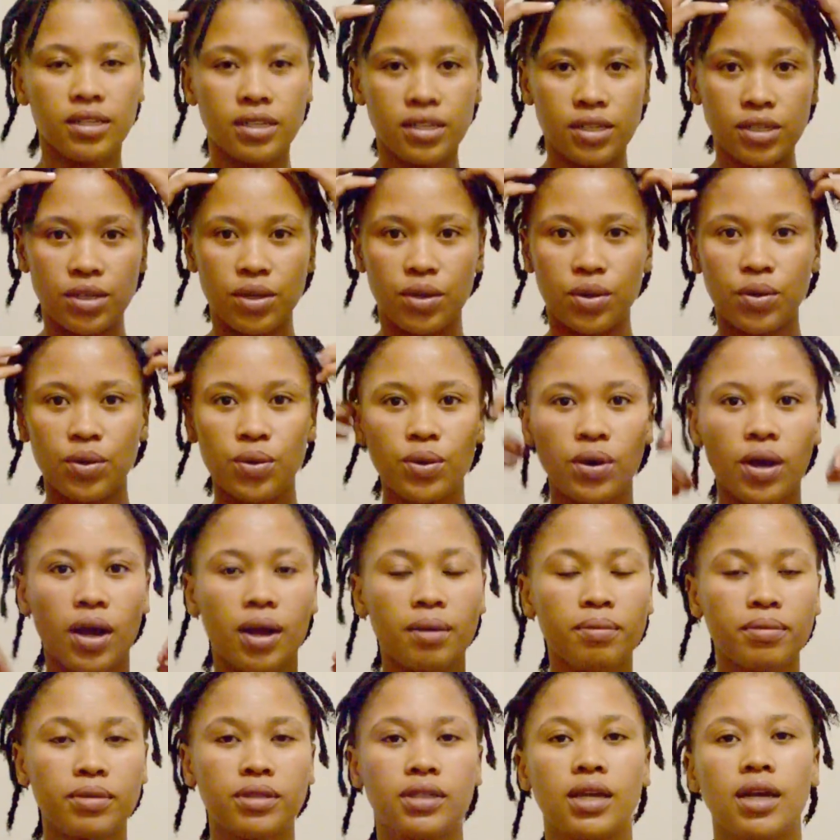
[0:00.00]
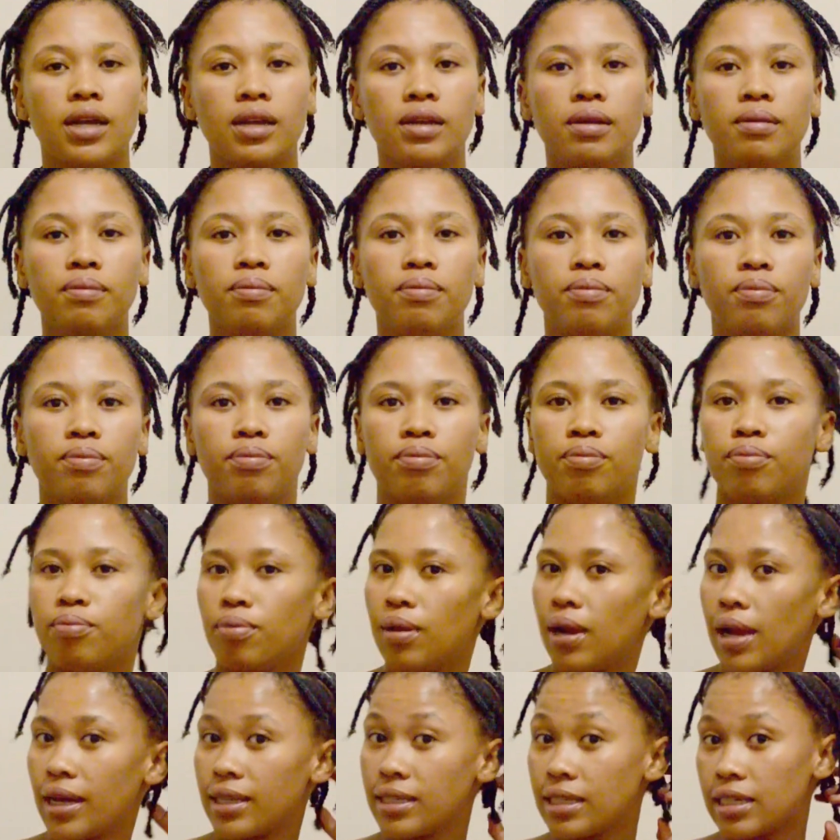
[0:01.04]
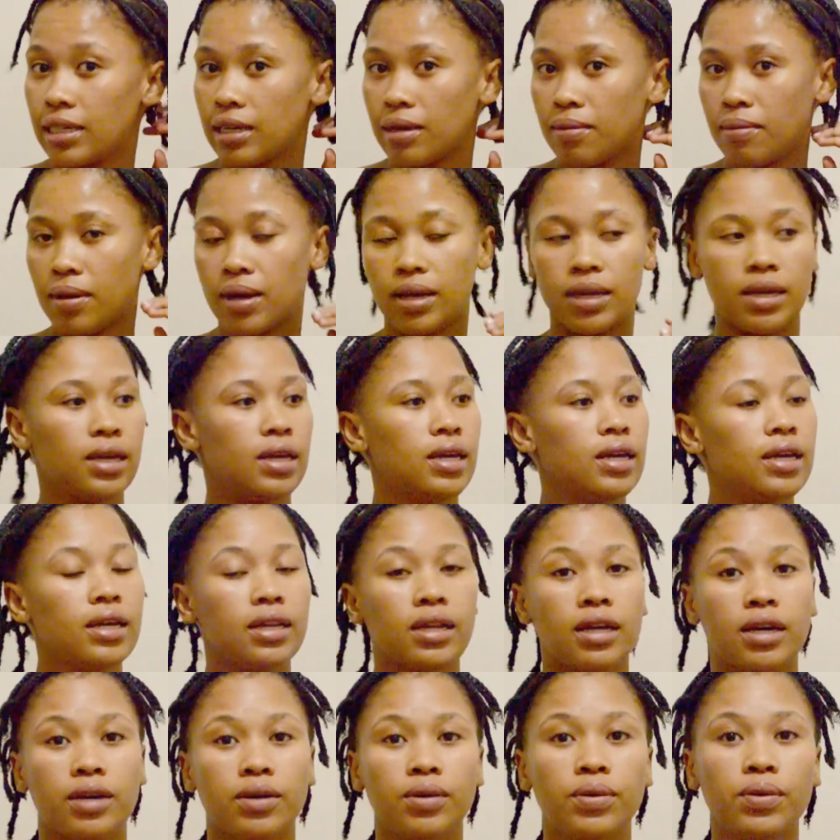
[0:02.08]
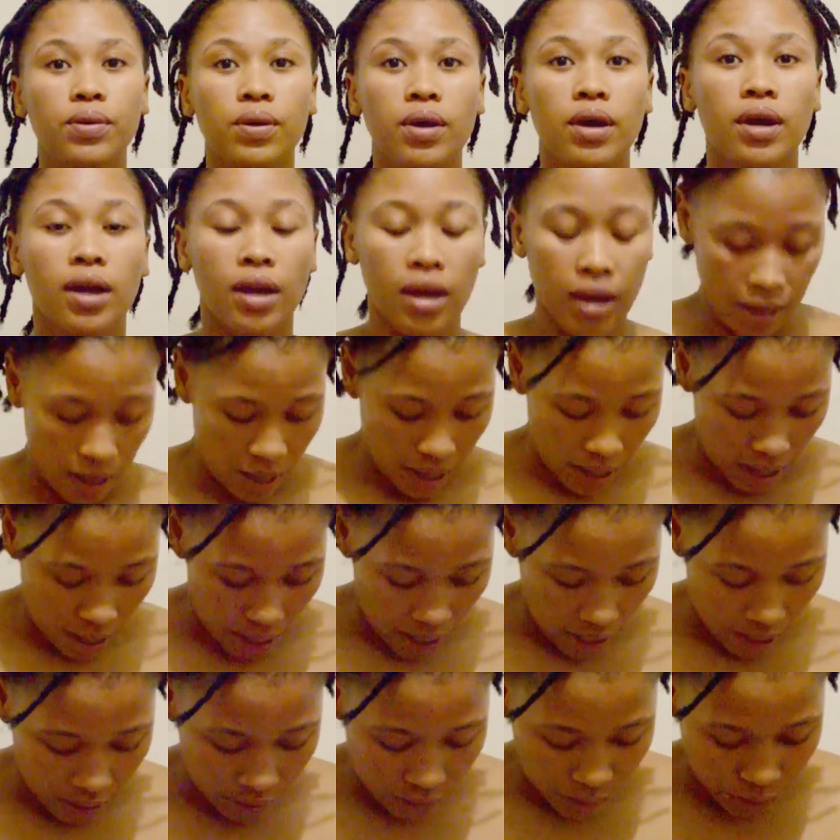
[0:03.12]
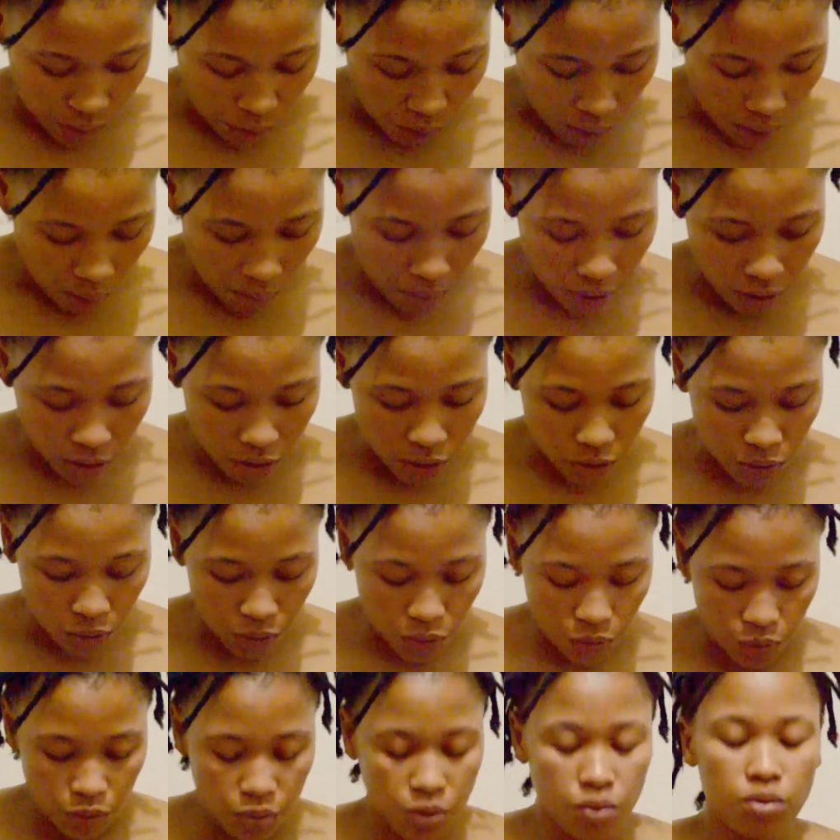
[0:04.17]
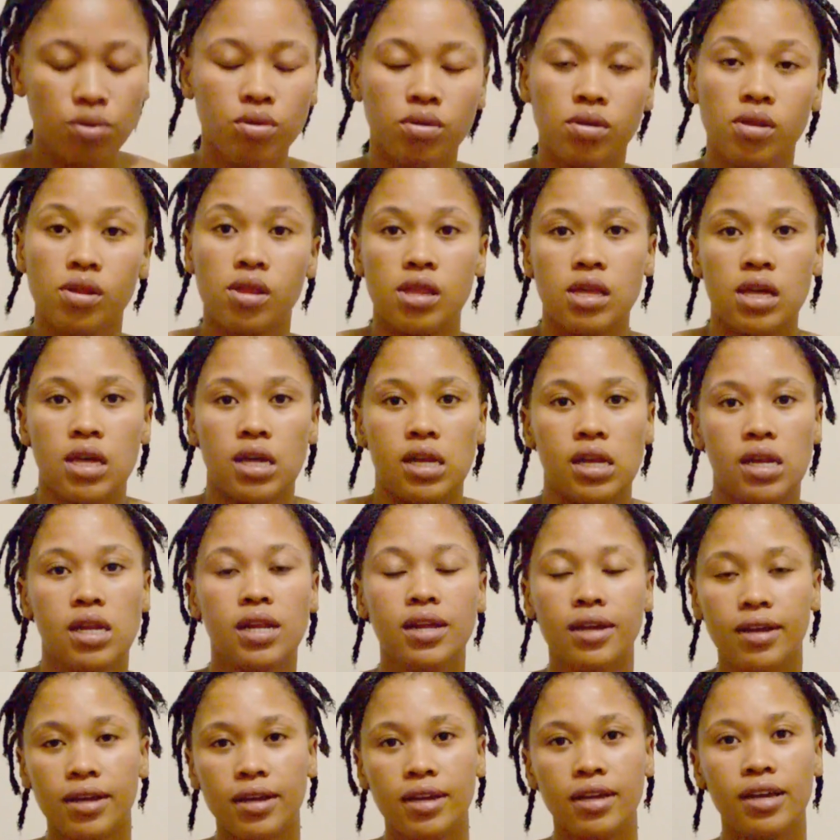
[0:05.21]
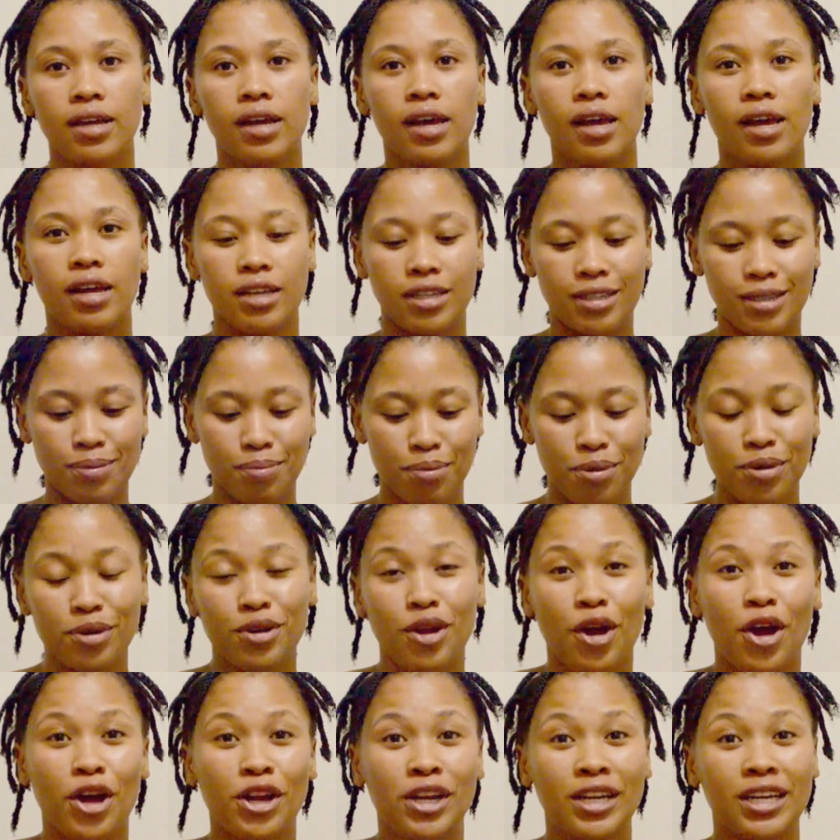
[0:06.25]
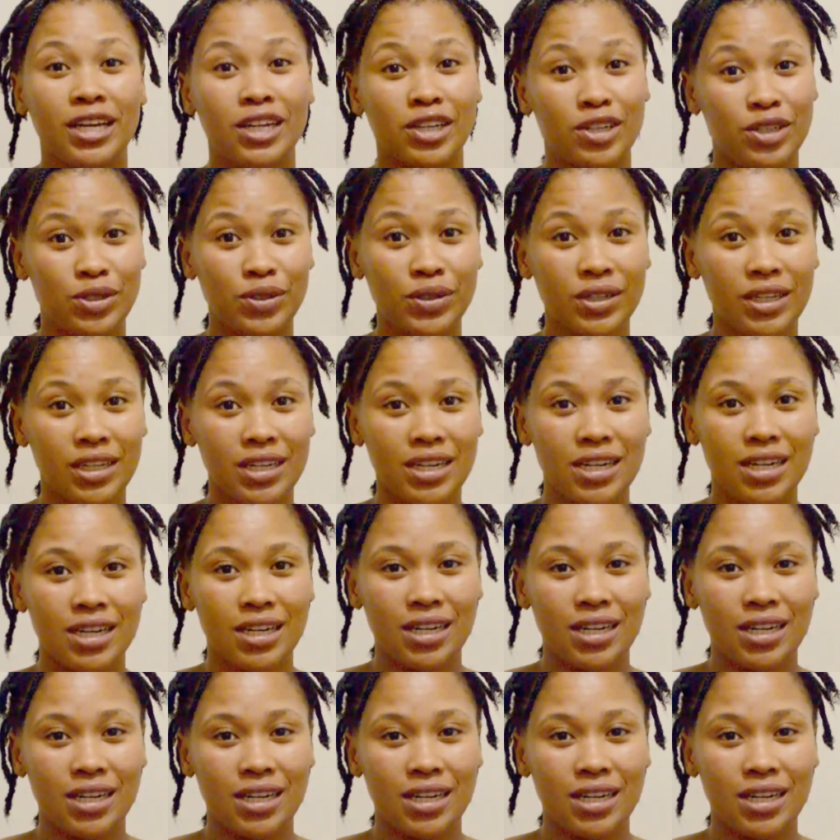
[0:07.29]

so I'm done plaiting my hair now and what I'm gonna do then is put on a duck